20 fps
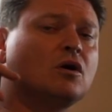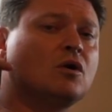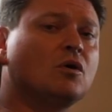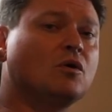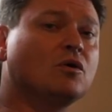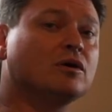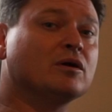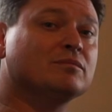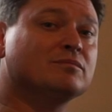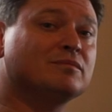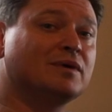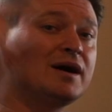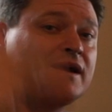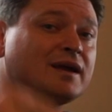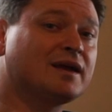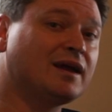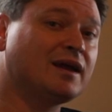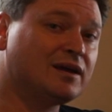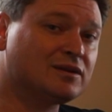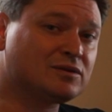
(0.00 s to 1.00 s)
or in my
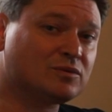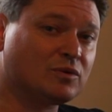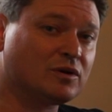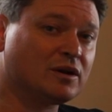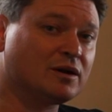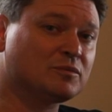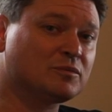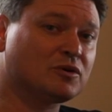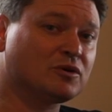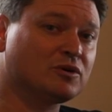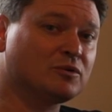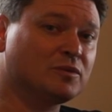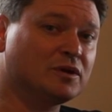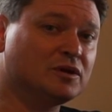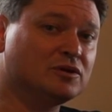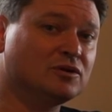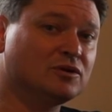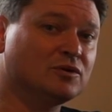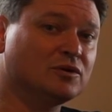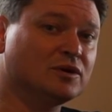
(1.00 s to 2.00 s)
case, what I'm going to be
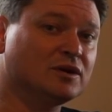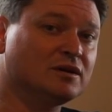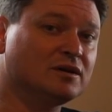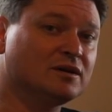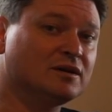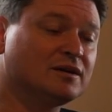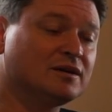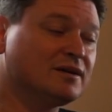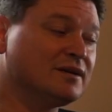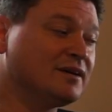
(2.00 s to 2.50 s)
doing